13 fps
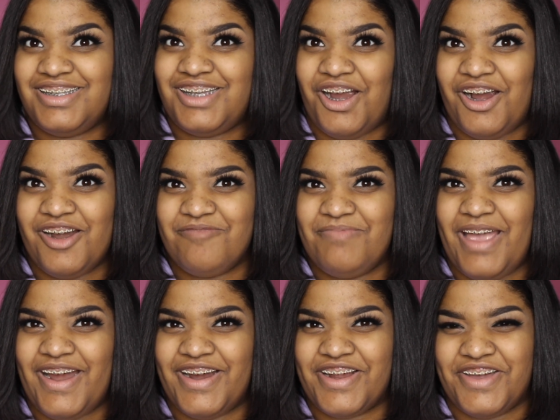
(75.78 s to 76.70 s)
Tarte
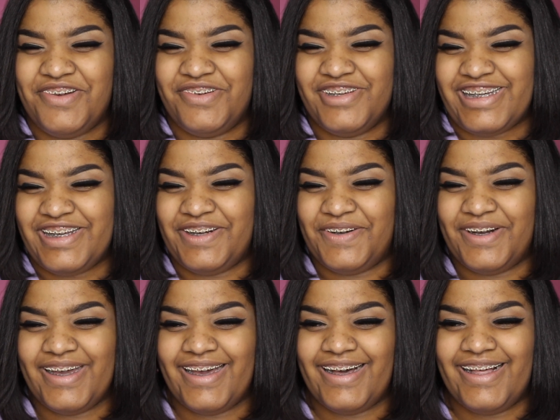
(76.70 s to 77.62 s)
Maracuja
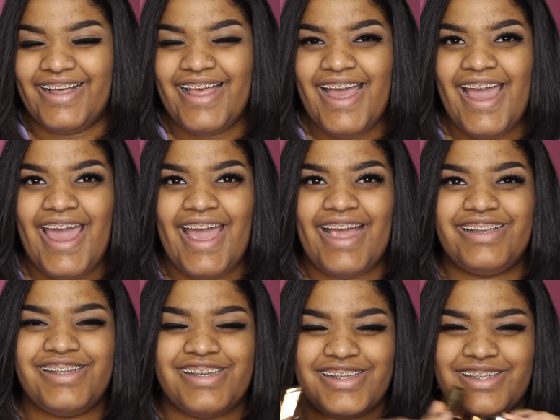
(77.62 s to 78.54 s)
Oil.
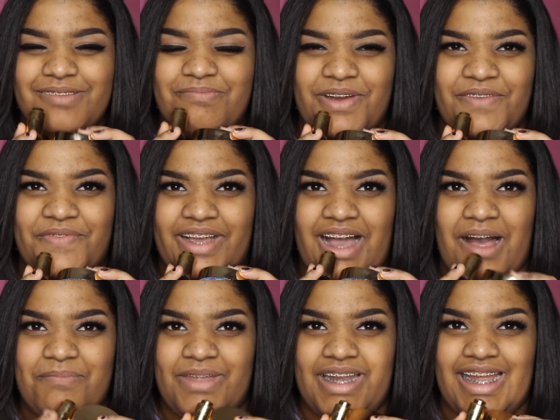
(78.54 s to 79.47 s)
It's just a perfect
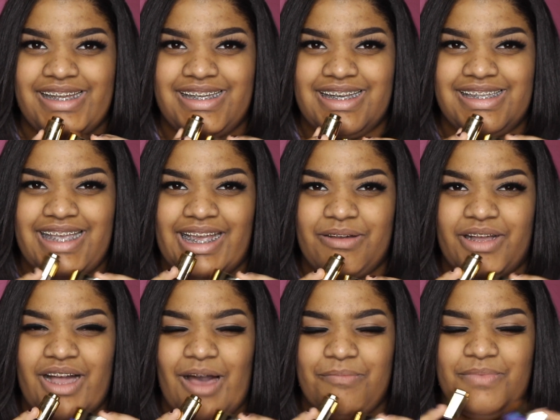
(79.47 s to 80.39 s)
combination. It's like a
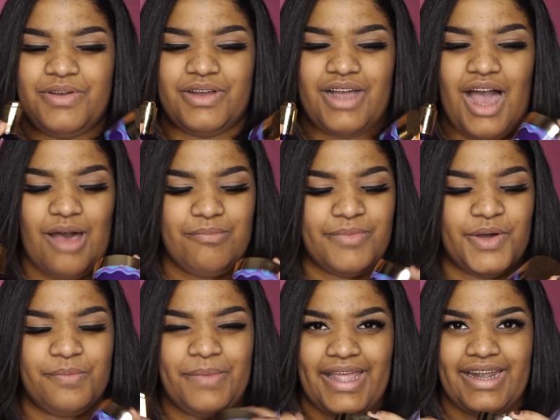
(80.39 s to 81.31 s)

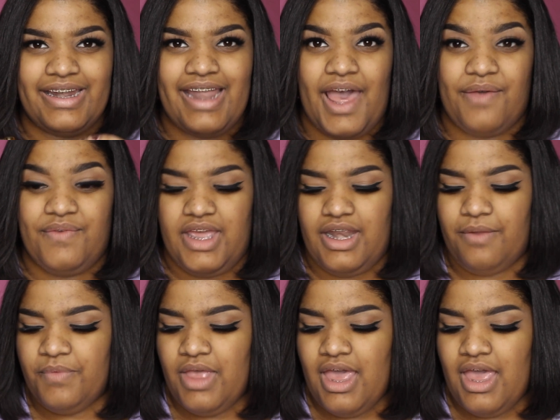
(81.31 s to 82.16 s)
combo made in heaven.